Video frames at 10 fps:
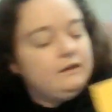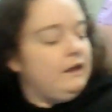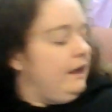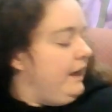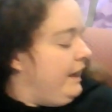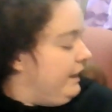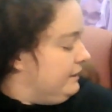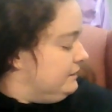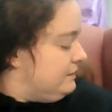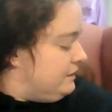
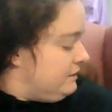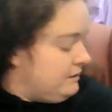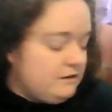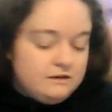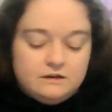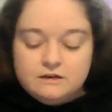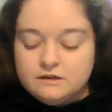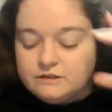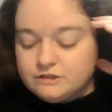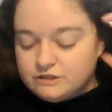And
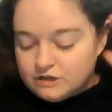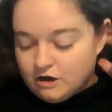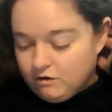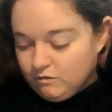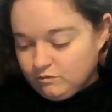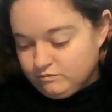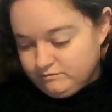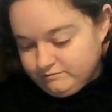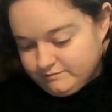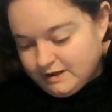so
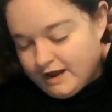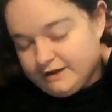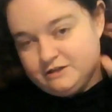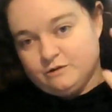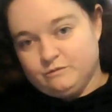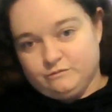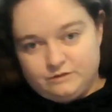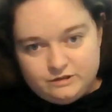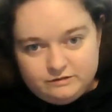I don't,